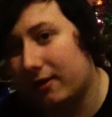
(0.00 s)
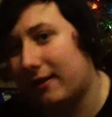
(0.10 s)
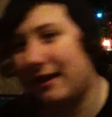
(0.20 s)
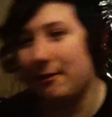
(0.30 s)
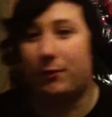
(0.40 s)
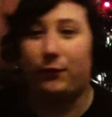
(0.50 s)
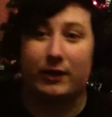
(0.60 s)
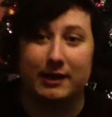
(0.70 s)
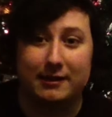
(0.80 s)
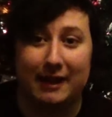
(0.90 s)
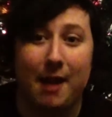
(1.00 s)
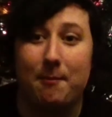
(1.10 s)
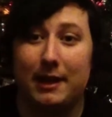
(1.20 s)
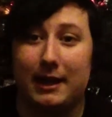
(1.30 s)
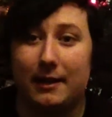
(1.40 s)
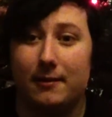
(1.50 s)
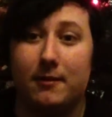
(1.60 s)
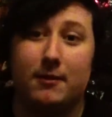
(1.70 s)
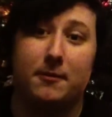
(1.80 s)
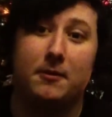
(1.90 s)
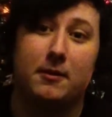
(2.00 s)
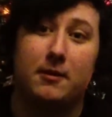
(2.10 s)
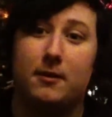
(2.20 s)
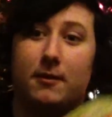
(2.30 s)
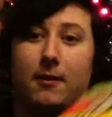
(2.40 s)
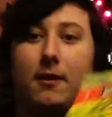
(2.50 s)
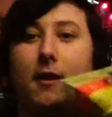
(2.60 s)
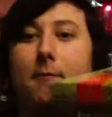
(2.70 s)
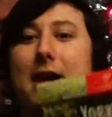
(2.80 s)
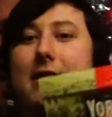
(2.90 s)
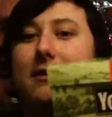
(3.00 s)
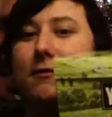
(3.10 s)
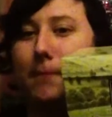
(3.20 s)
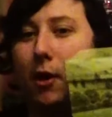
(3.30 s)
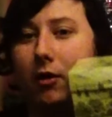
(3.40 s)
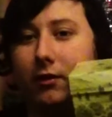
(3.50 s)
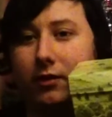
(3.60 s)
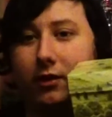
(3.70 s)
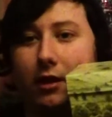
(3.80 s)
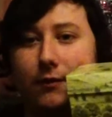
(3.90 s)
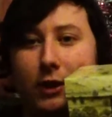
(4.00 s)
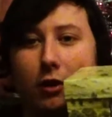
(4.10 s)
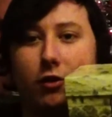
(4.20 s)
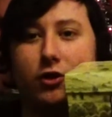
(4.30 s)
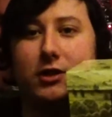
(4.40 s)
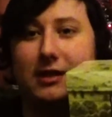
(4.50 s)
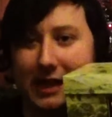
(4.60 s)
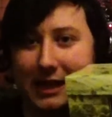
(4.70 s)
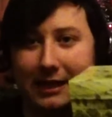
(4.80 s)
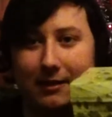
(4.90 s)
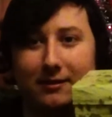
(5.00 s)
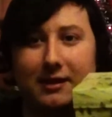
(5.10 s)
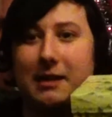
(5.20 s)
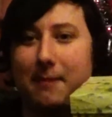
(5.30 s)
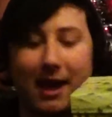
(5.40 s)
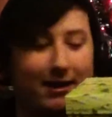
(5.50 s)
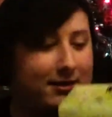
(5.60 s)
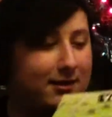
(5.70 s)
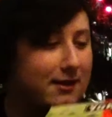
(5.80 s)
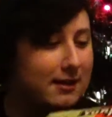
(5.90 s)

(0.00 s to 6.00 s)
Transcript: to think it was funny to get me a massive box of Yorkshire tea bags.